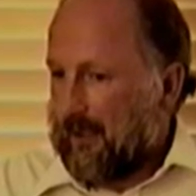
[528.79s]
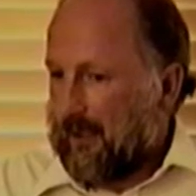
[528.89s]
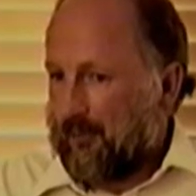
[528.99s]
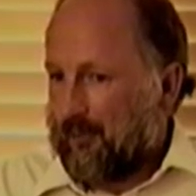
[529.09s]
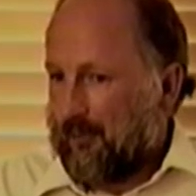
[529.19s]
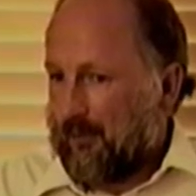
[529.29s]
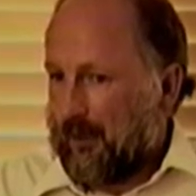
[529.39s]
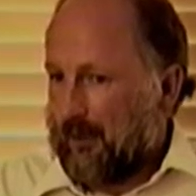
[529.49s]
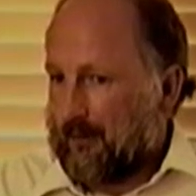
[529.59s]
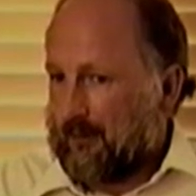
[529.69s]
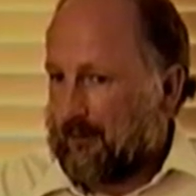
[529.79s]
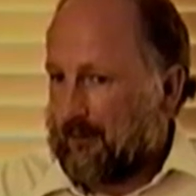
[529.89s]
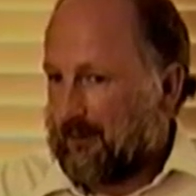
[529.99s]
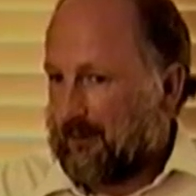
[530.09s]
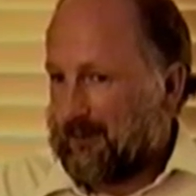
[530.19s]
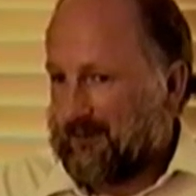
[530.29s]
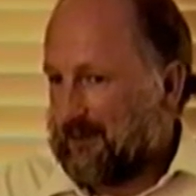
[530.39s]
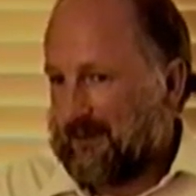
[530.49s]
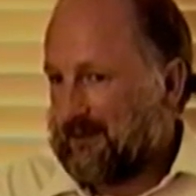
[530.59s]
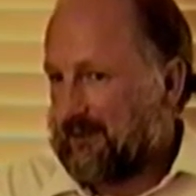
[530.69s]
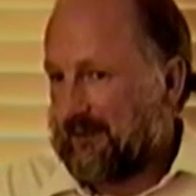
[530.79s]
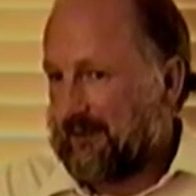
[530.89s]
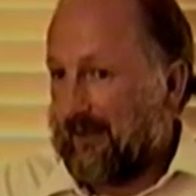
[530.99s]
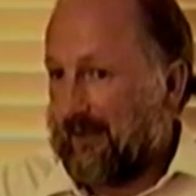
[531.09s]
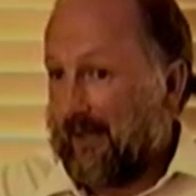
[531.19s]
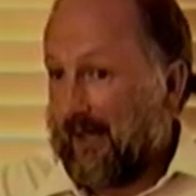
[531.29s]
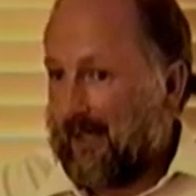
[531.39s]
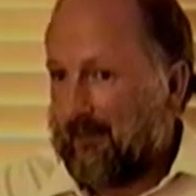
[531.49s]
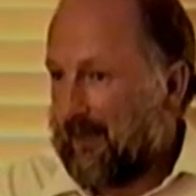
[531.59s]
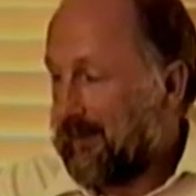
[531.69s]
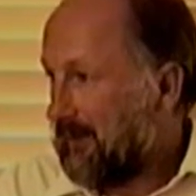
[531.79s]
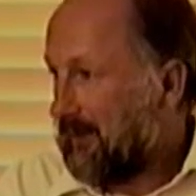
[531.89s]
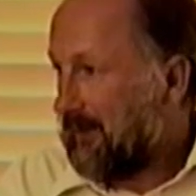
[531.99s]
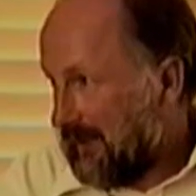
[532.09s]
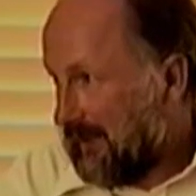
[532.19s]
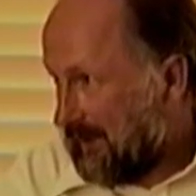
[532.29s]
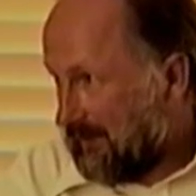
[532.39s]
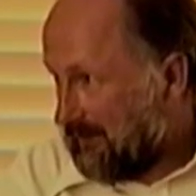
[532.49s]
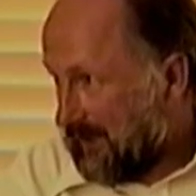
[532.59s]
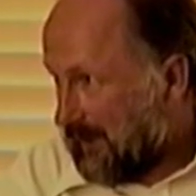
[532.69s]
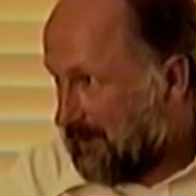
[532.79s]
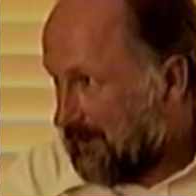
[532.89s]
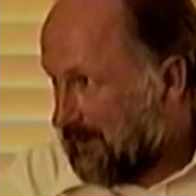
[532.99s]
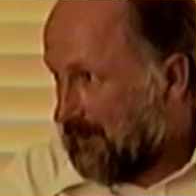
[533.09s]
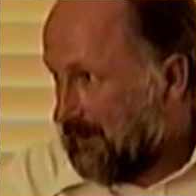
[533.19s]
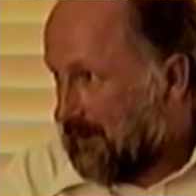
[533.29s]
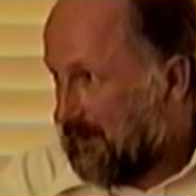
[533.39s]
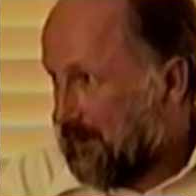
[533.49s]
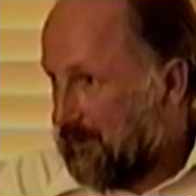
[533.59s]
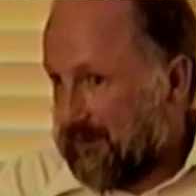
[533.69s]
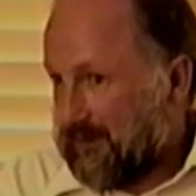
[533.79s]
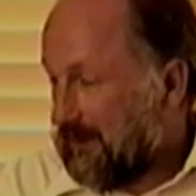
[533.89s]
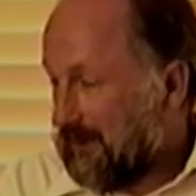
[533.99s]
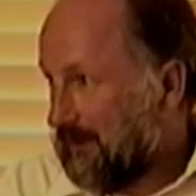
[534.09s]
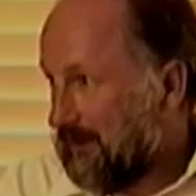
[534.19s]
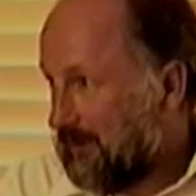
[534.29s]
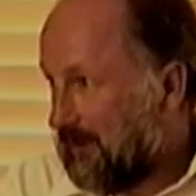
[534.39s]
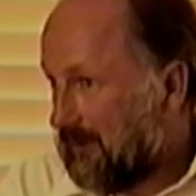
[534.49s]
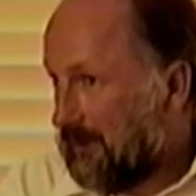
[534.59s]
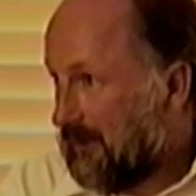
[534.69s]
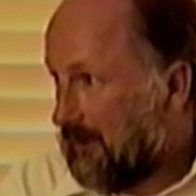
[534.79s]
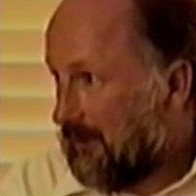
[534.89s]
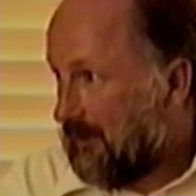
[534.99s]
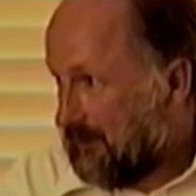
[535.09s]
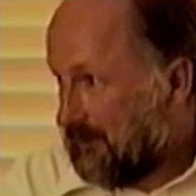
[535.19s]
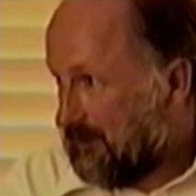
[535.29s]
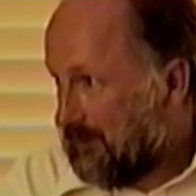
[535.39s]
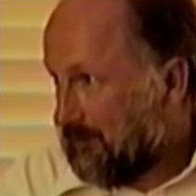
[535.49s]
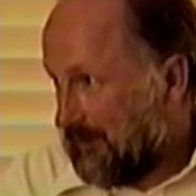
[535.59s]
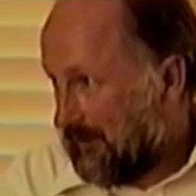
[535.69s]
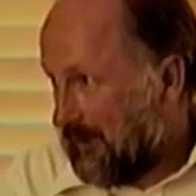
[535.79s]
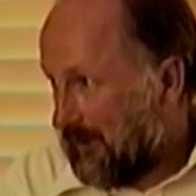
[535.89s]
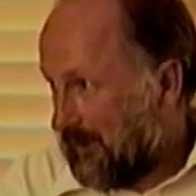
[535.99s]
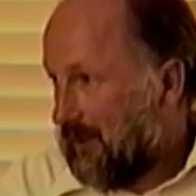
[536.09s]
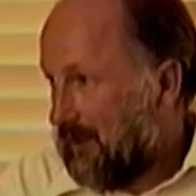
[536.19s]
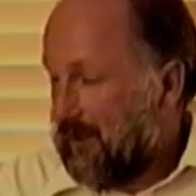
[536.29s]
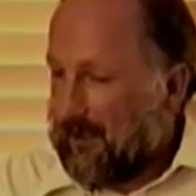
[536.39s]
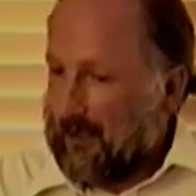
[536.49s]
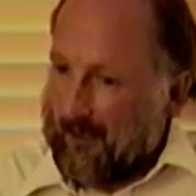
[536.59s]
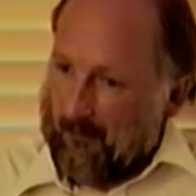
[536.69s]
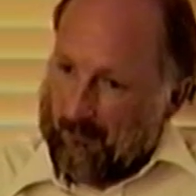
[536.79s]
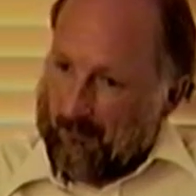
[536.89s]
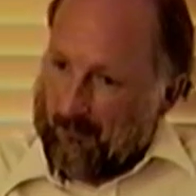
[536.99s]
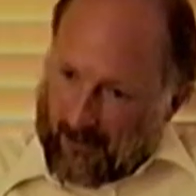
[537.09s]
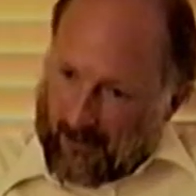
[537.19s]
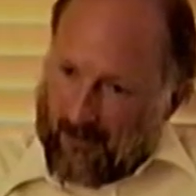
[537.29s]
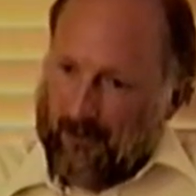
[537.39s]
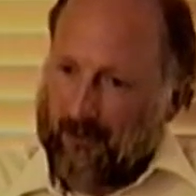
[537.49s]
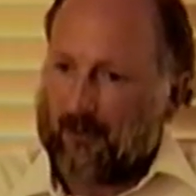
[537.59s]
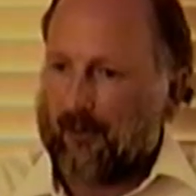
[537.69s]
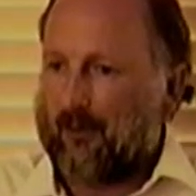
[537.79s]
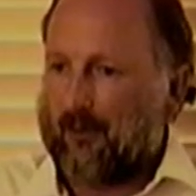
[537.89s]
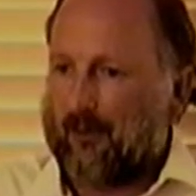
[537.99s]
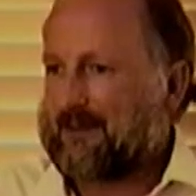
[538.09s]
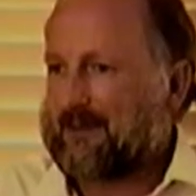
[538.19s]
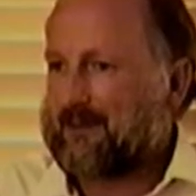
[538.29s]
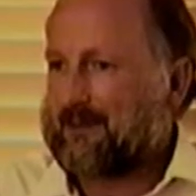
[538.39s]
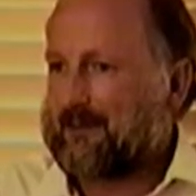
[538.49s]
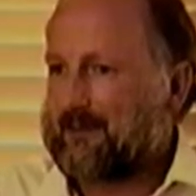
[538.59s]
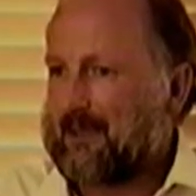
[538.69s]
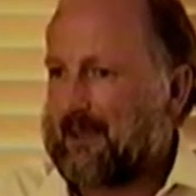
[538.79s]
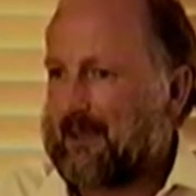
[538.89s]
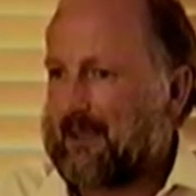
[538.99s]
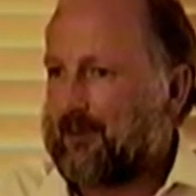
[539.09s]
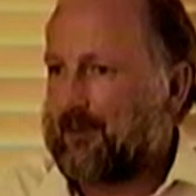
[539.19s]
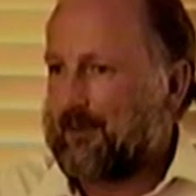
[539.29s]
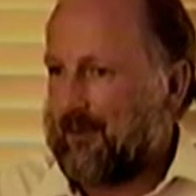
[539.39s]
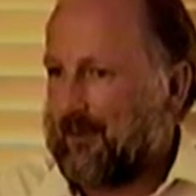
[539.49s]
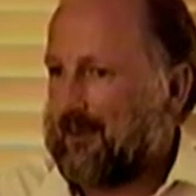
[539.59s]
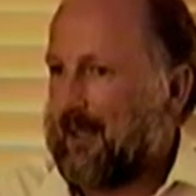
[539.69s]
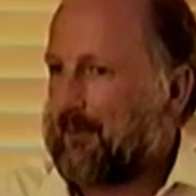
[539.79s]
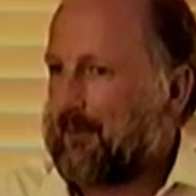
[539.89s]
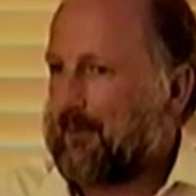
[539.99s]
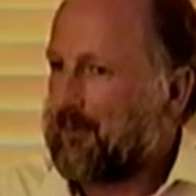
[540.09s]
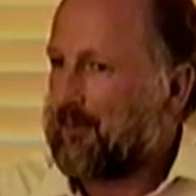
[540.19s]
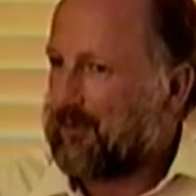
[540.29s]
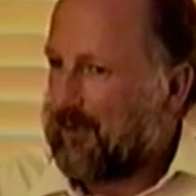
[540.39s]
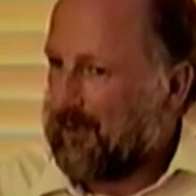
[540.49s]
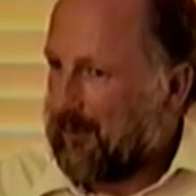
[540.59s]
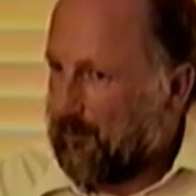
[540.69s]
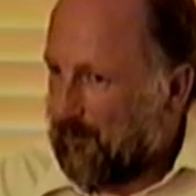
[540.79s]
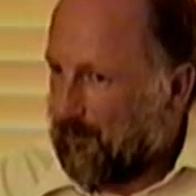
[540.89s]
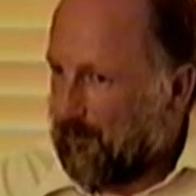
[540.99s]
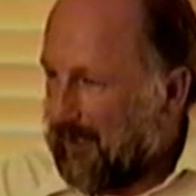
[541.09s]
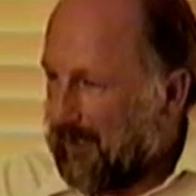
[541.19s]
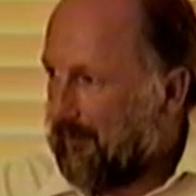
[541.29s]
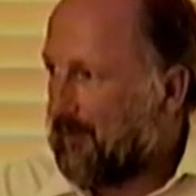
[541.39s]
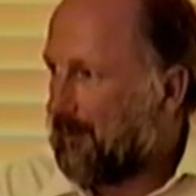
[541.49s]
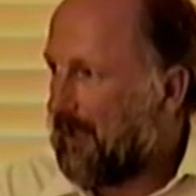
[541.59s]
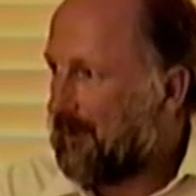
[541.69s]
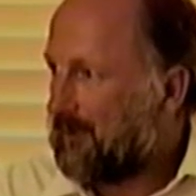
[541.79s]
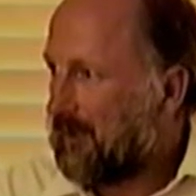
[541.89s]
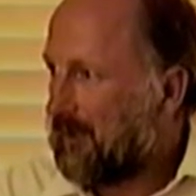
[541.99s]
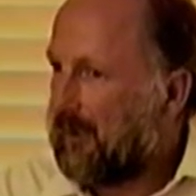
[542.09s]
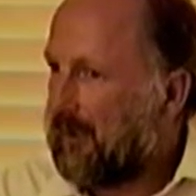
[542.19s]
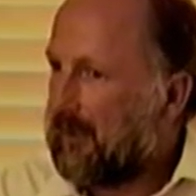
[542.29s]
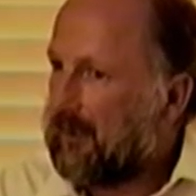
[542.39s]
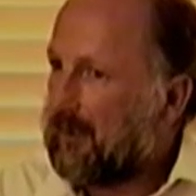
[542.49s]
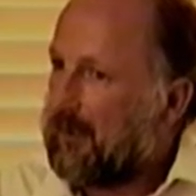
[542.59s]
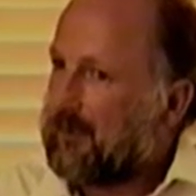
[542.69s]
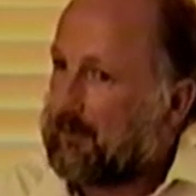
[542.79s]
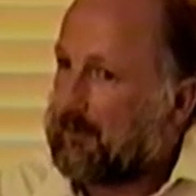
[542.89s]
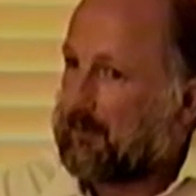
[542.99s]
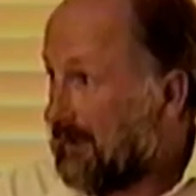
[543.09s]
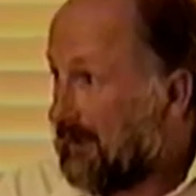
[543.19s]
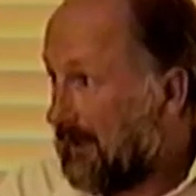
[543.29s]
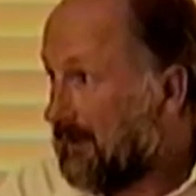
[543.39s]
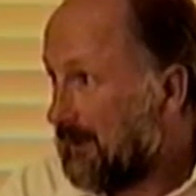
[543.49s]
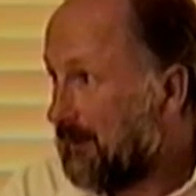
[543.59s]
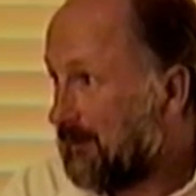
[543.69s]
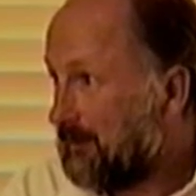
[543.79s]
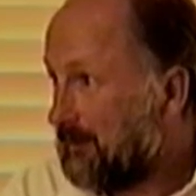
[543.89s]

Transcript: At that point, there was a list of 9 methods that I had established, which clearly showed that their conclusions were false. And my goal was to go to this laboratory, present them with that information, and then basically get their